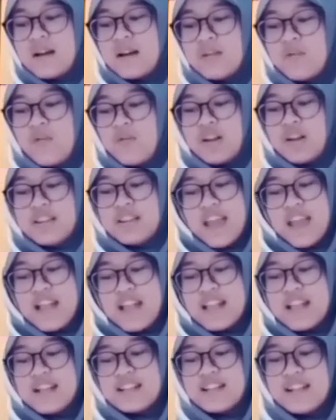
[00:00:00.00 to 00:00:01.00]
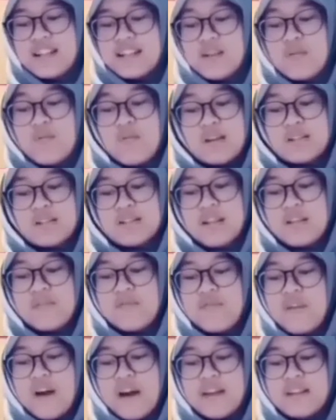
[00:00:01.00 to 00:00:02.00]
one day Nasruddin was
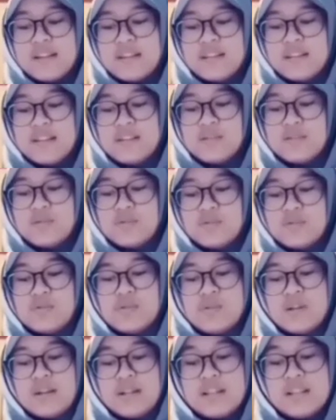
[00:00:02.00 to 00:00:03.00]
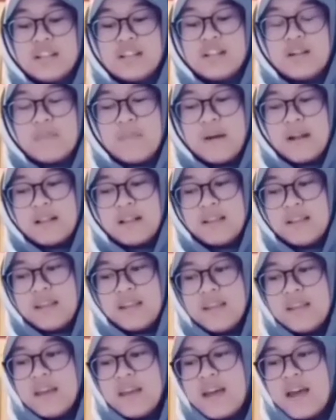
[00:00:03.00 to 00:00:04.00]
invited to a dinner
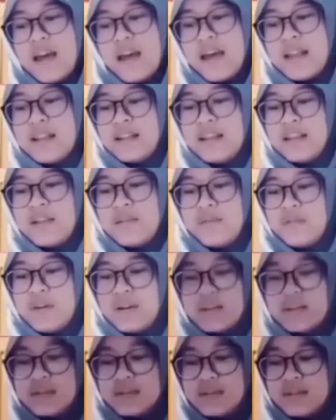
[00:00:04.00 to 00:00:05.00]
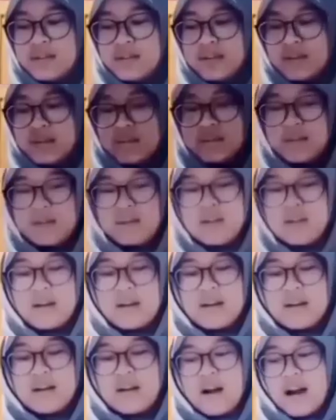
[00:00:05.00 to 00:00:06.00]
party, and events
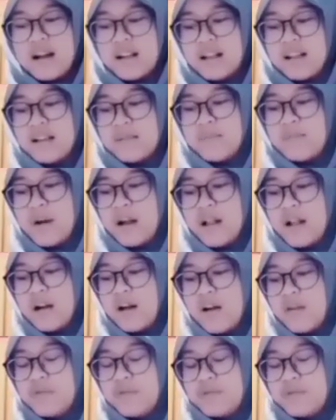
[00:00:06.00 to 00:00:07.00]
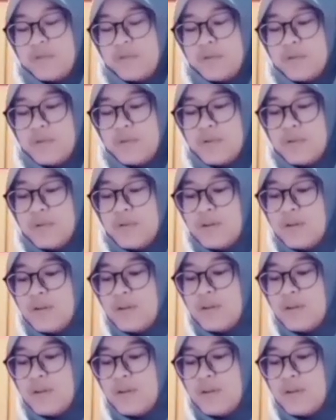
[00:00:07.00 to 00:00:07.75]
are in paragraph 2.